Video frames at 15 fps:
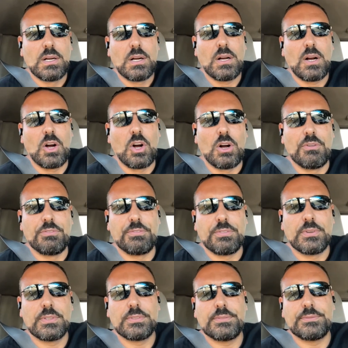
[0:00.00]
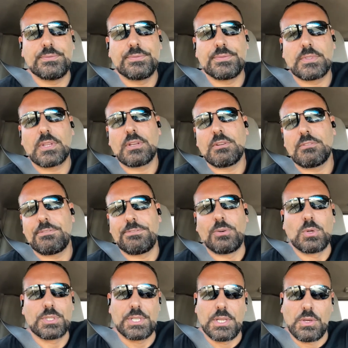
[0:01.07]
of
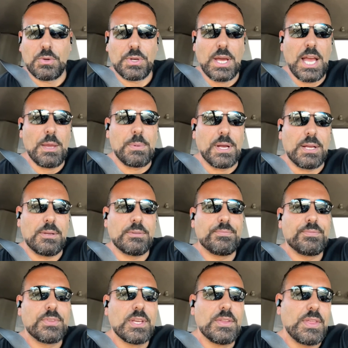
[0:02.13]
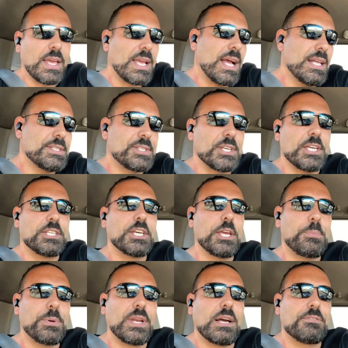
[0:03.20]
forcing your neighbour. They can't see
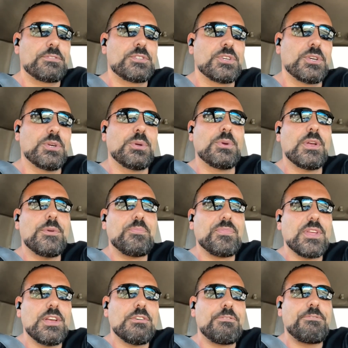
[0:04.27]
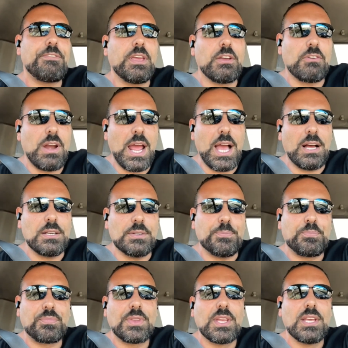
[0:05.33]
deep enough to figure out
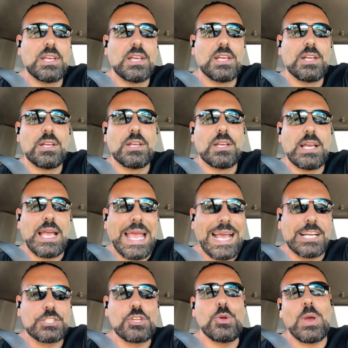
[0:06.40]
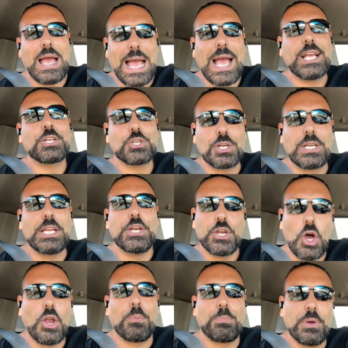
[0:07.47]
how to actually
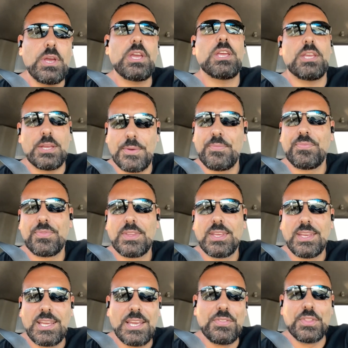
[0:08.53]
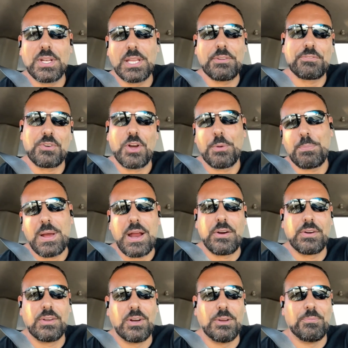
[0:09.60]
not be in the left-right
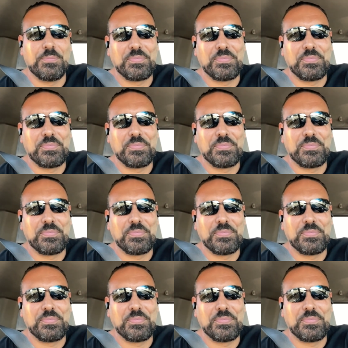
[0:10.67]
paradigm.